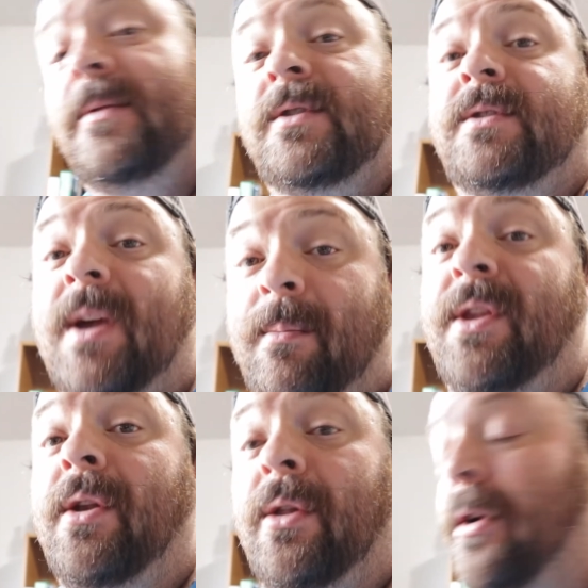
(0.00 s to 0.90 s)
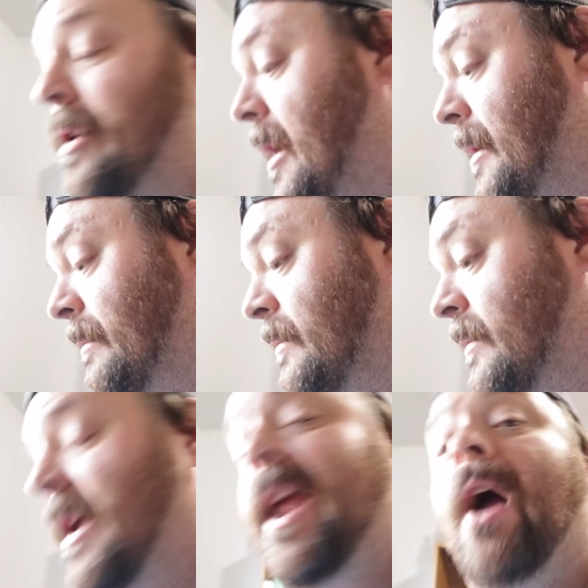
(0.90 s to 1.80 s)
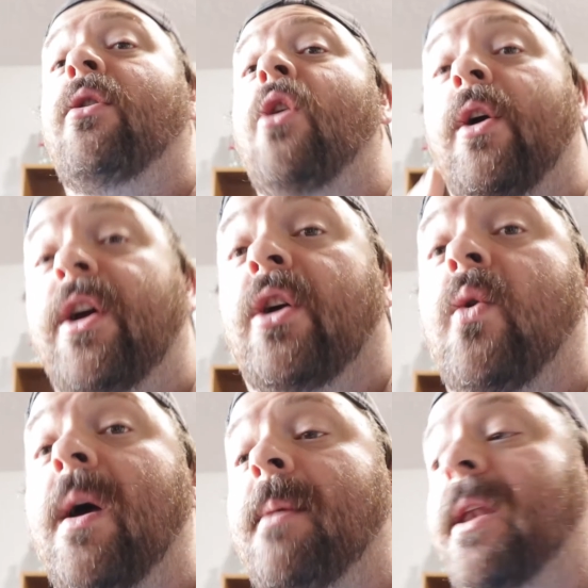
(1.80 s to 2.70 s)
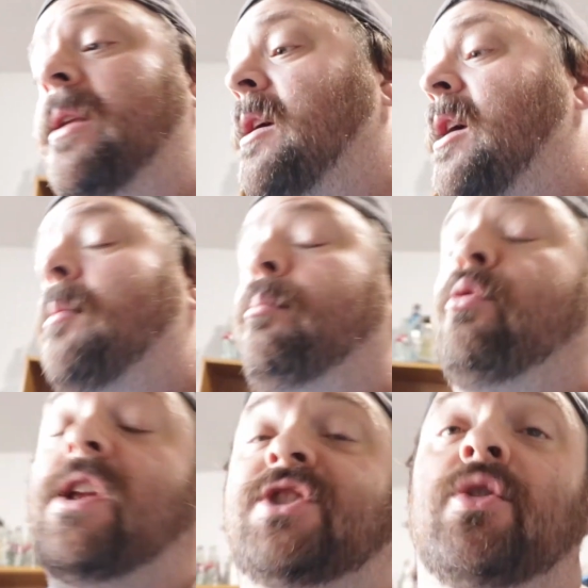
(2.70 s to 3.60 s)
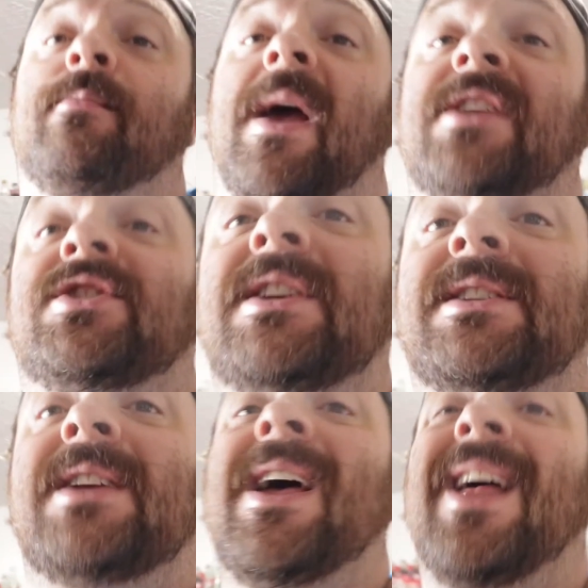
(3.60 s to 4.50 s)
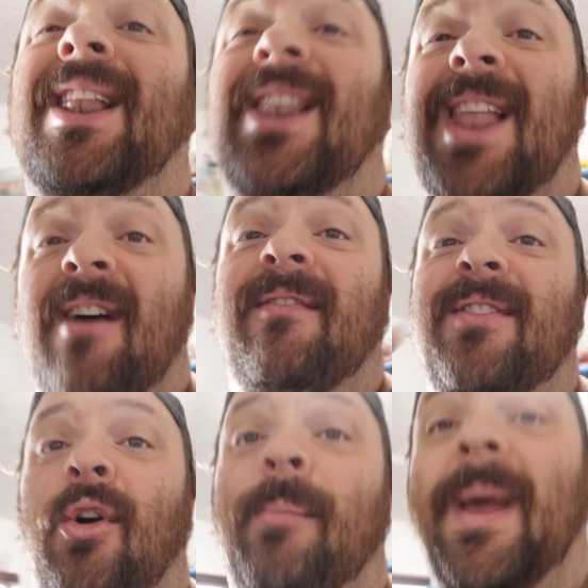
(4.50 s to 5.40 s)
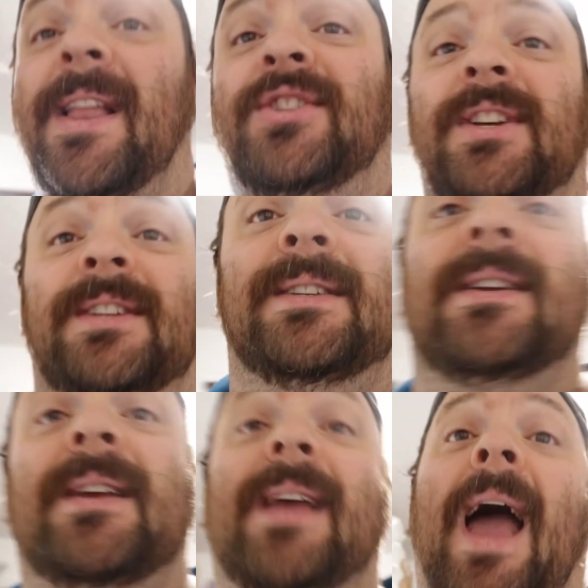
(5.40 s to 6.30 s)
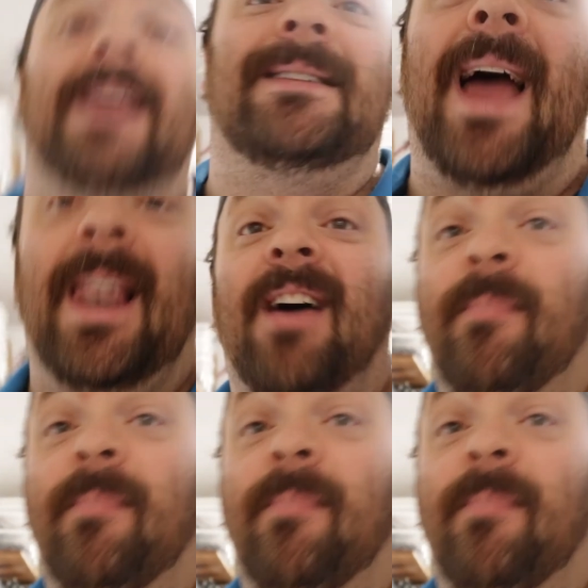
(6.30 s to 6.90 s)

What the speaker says: something to learn on. Anyhow, know your equipment, print your Benchies, love your Benchies. Guys, I love